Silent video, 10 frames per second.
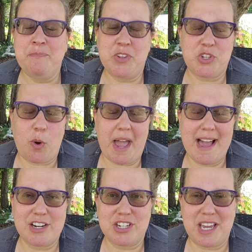So I
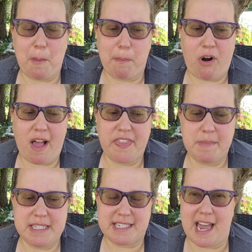actually brought them
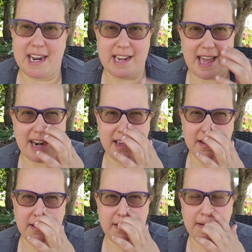inside. I had a
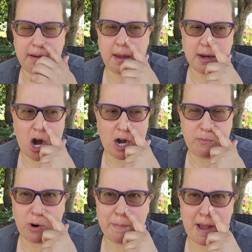
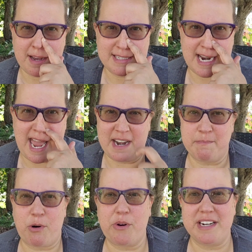cardboard box that I hadn't
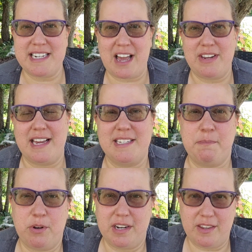broken down yet to
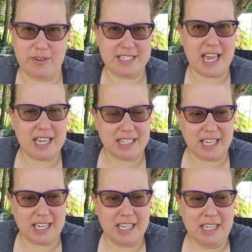put in the
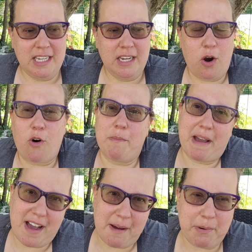recycling or in my
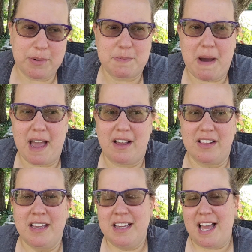compost pile.
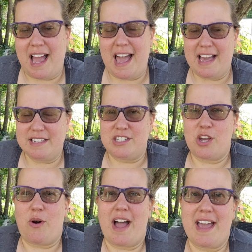And
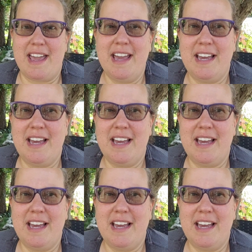so I